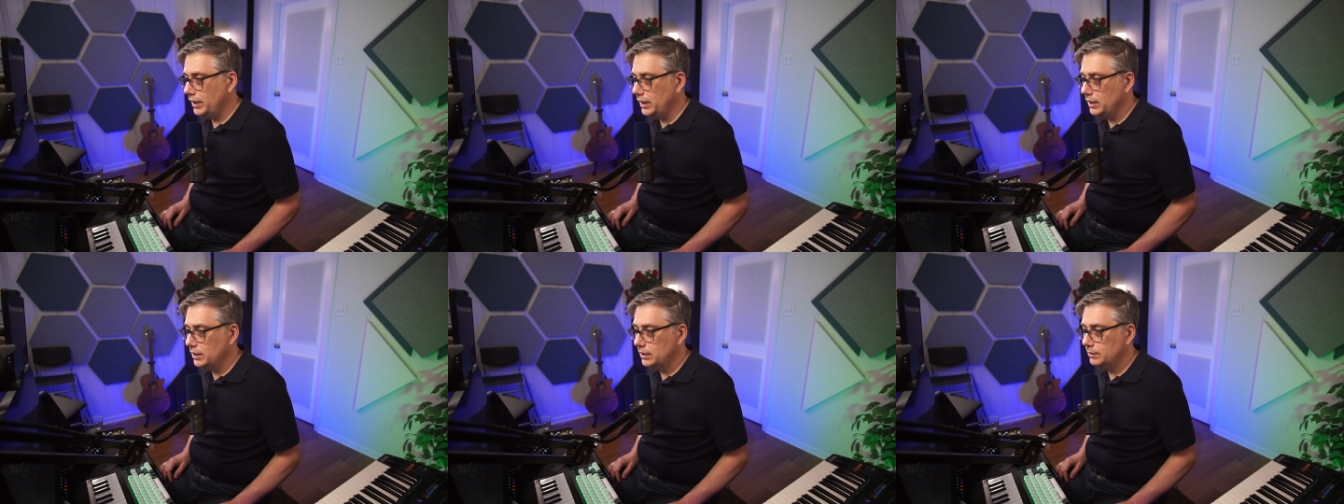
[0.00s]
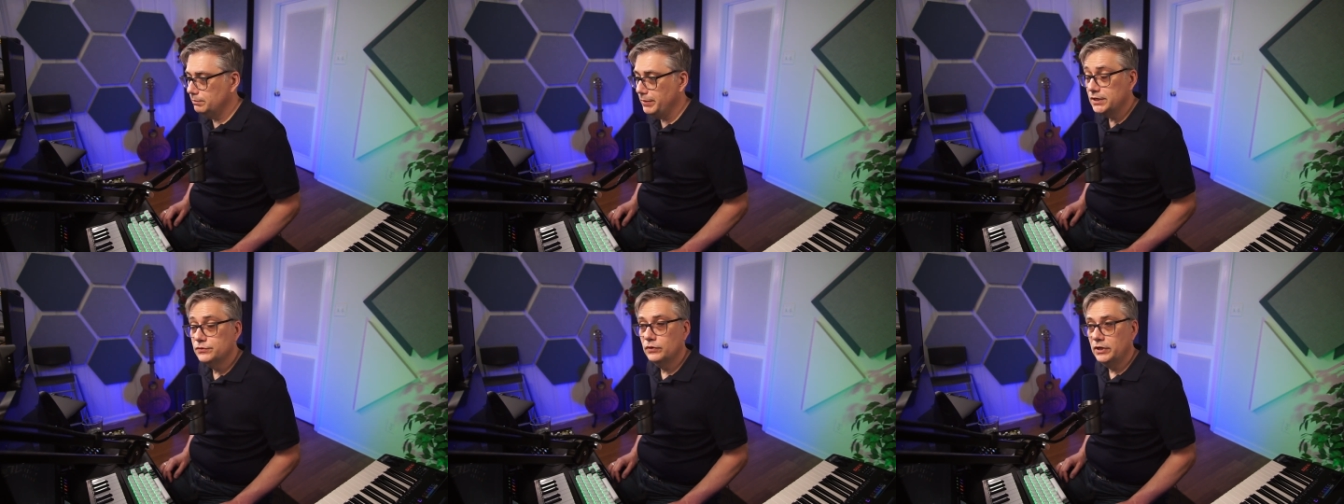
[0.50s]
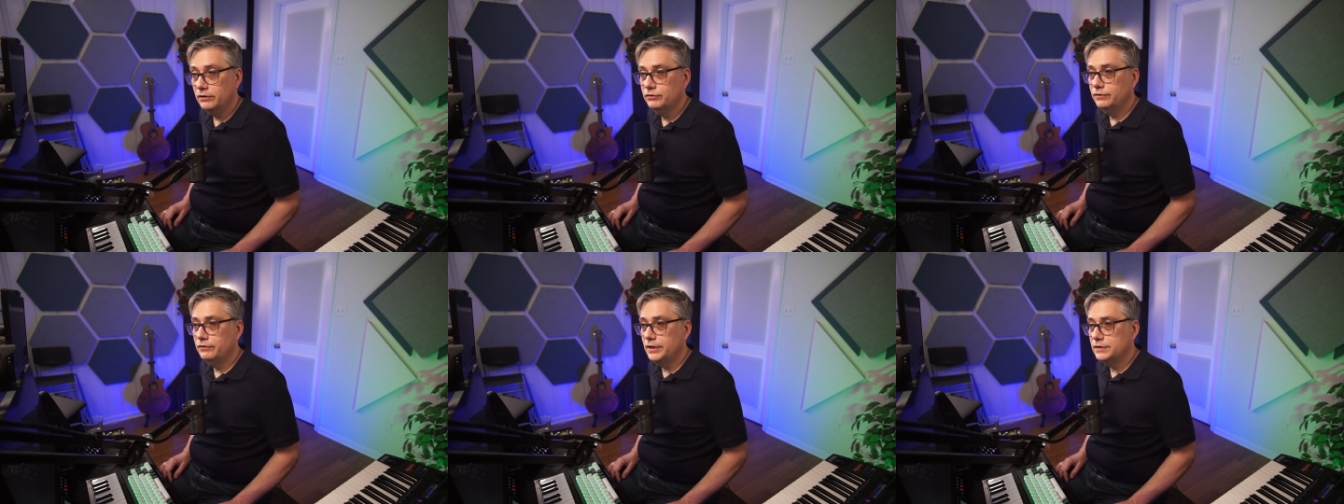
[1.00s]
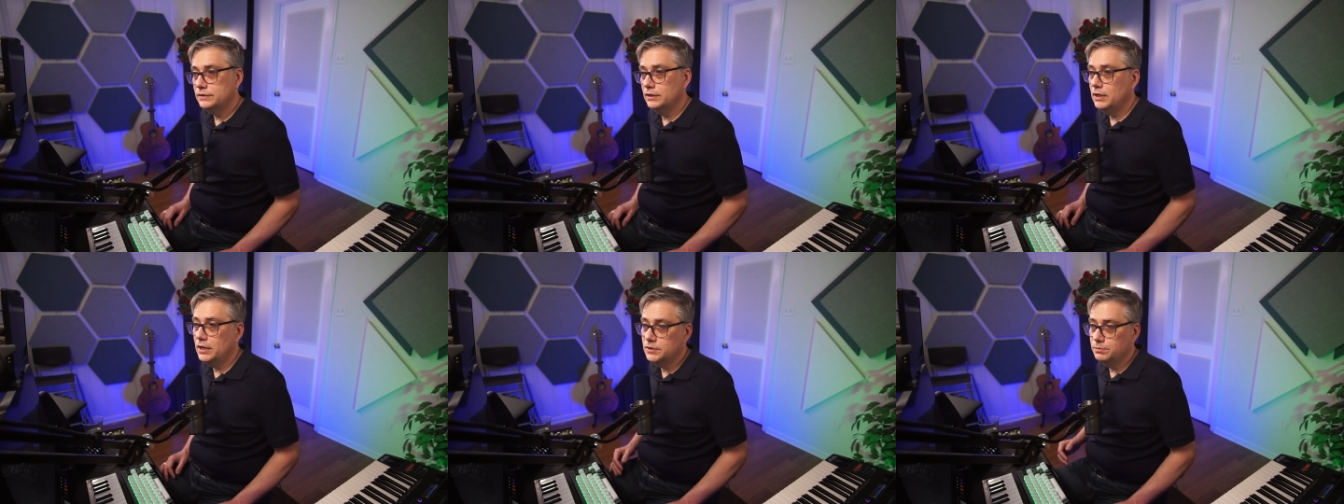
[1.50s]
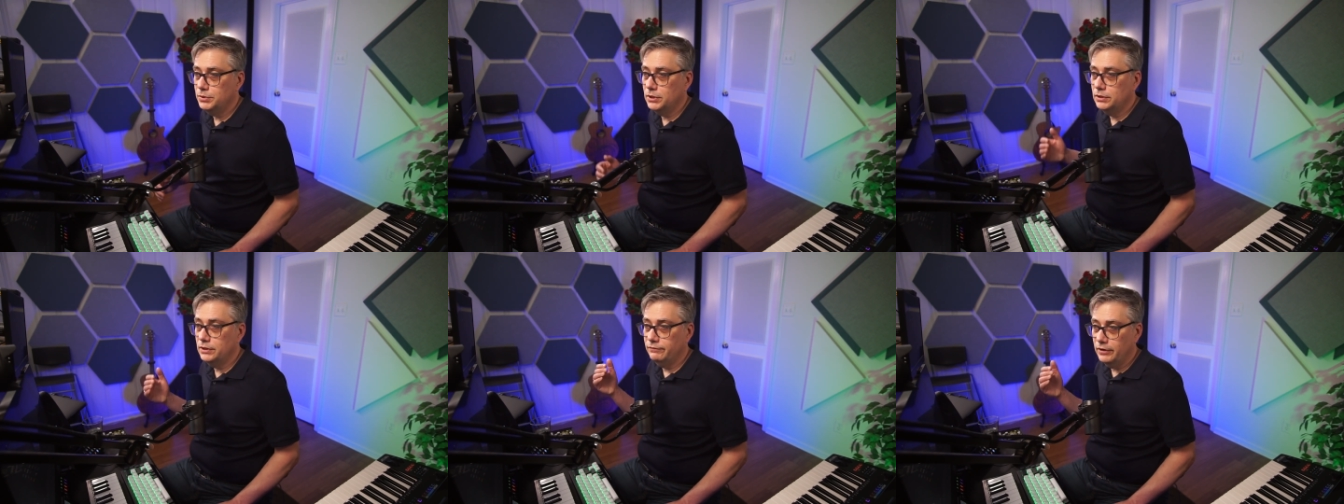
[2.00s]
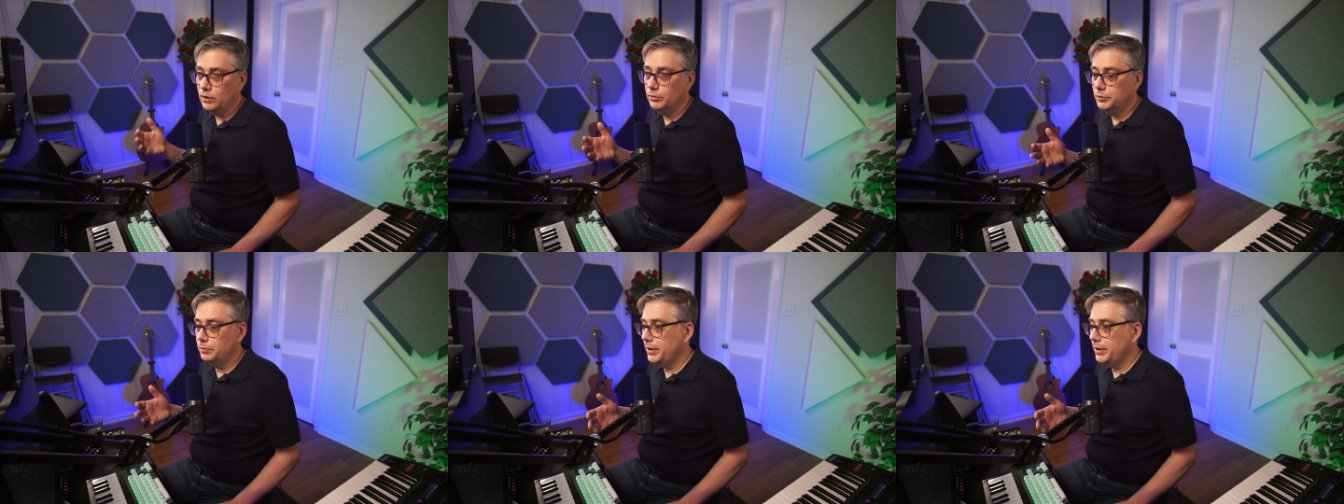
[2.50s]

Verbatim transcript: a Max for Live device that has been developed